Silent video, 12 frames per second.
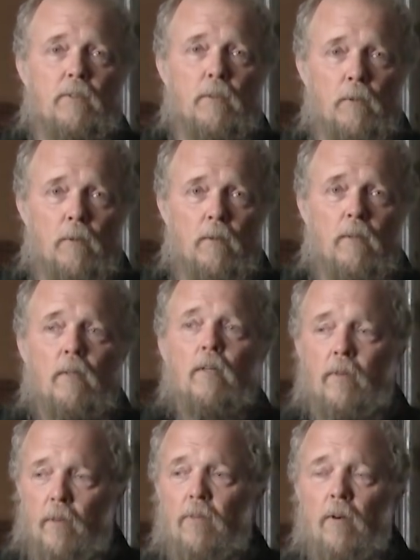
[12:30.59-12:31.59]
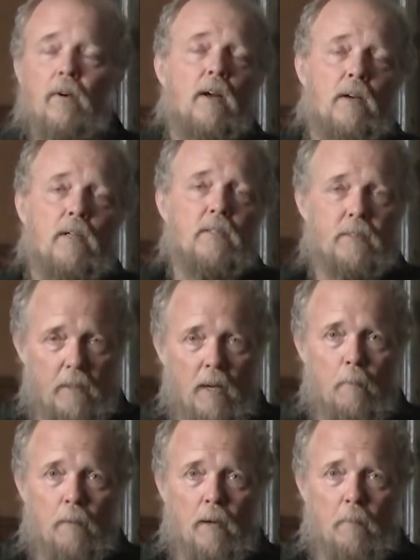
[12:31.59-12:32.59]
tool, that they're not going to
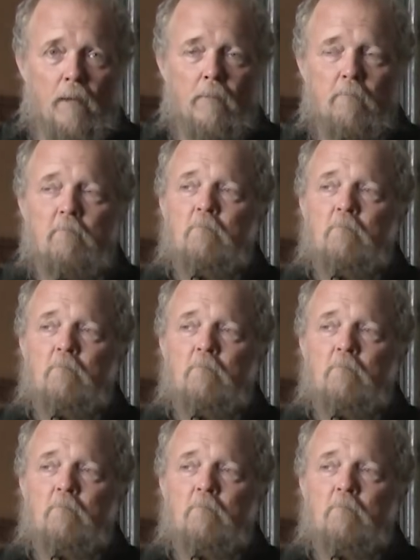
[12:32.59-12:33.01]
snap on me.